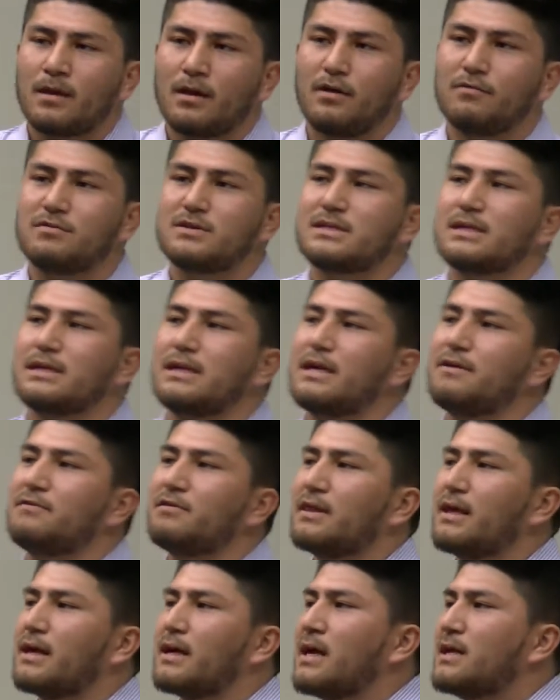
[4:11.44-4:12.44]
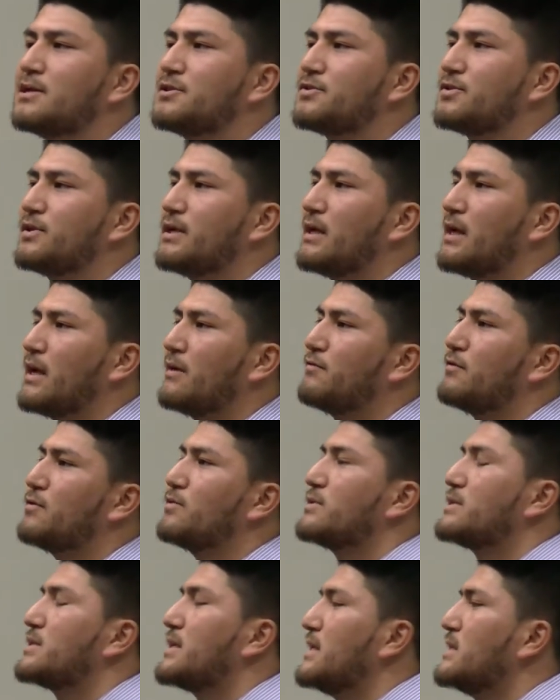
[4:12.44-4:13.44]
obviously, leaving the country, if you
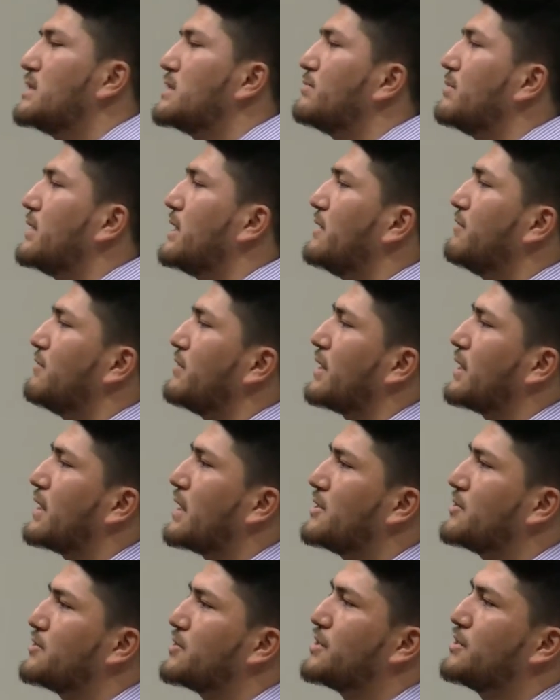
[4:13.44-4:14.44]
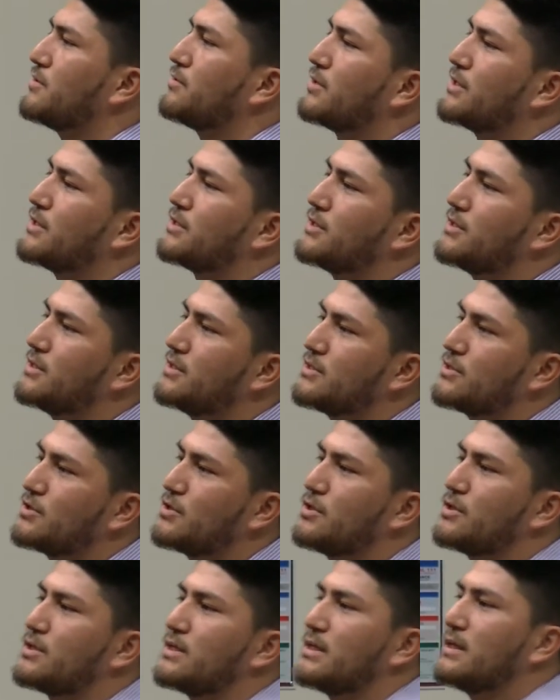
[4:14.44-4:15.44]
were seen to be leaving the country, you were
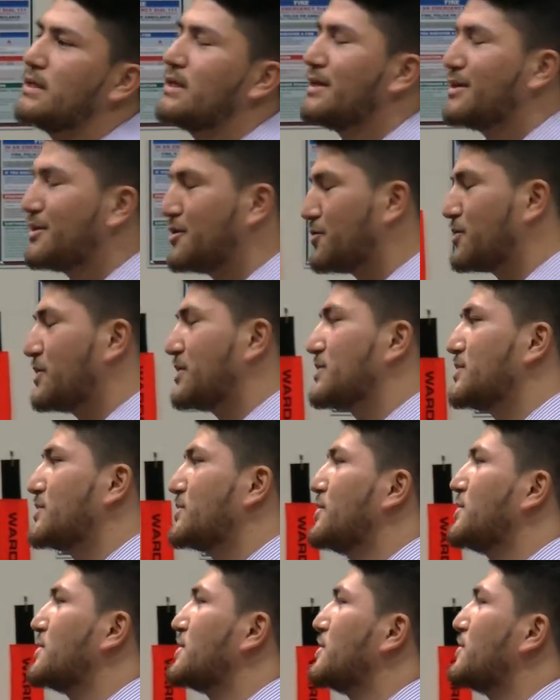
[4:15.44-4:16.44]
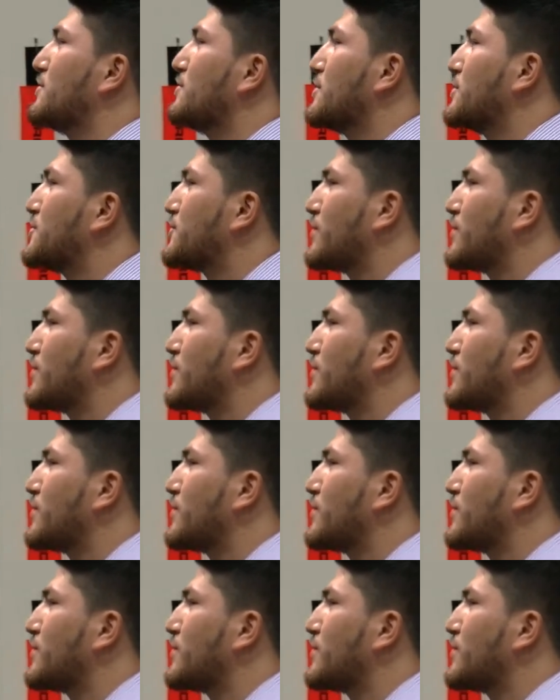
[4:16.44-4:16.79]
deserted. You were a deserter, you were a